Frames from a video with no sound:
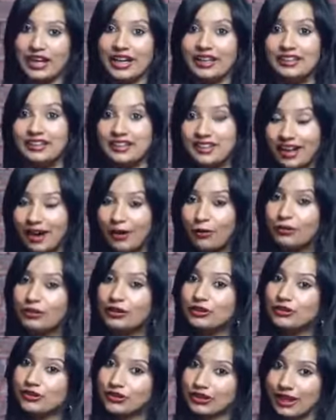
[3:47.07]
and now
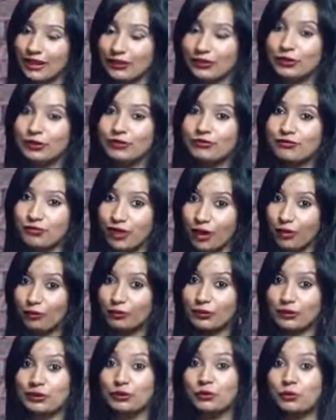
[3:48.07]
they together
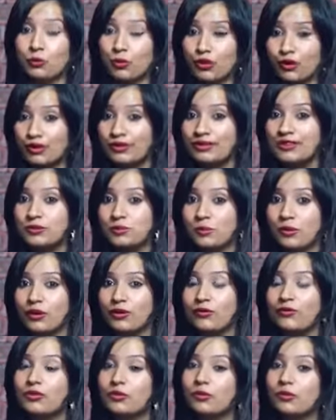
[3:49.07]
founded world's one
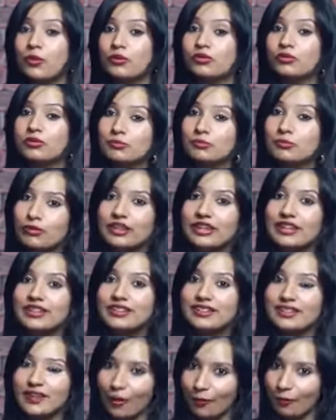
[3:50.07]
of the most
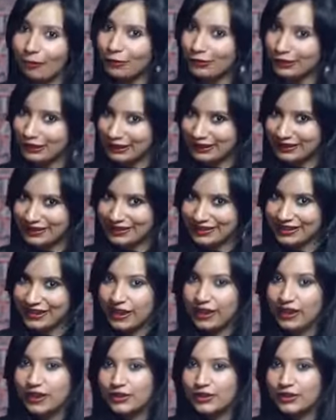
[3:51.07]
brilliant companies.